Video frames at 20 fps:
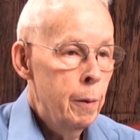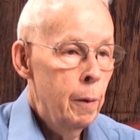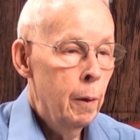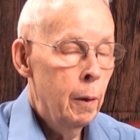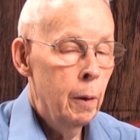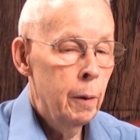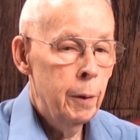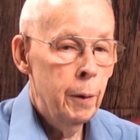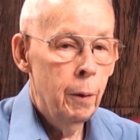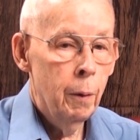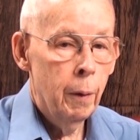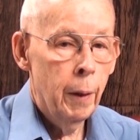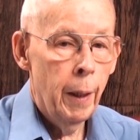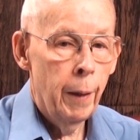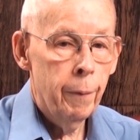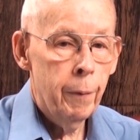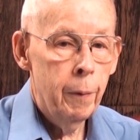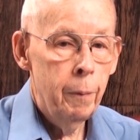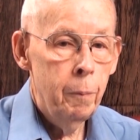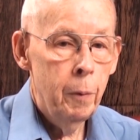You don't
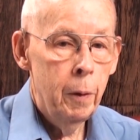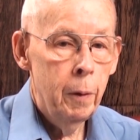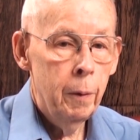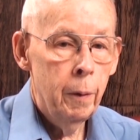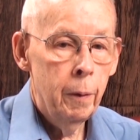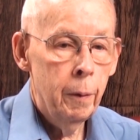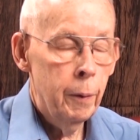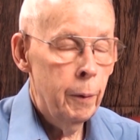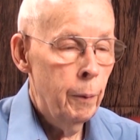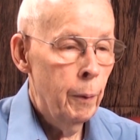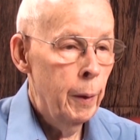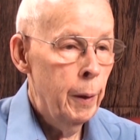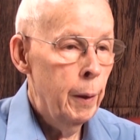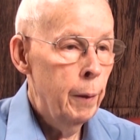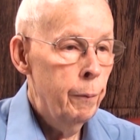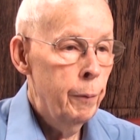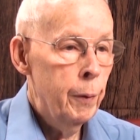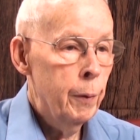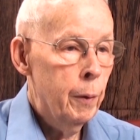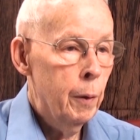have to
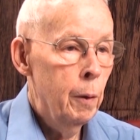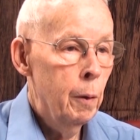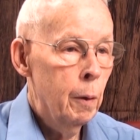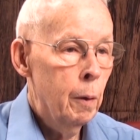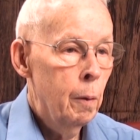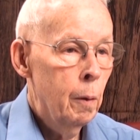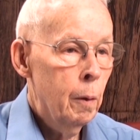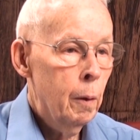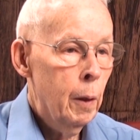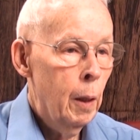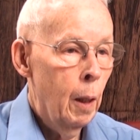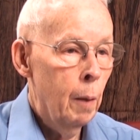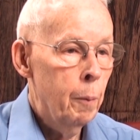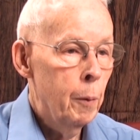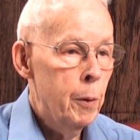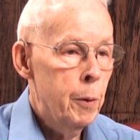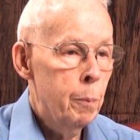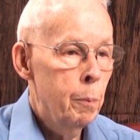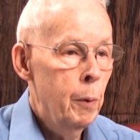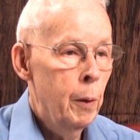agree if you can
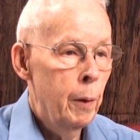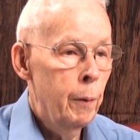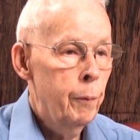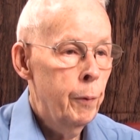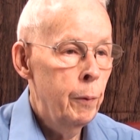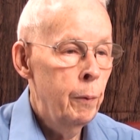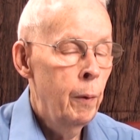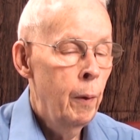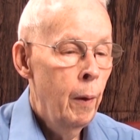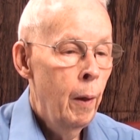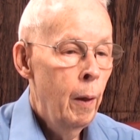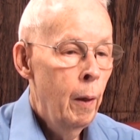accomplish, but if you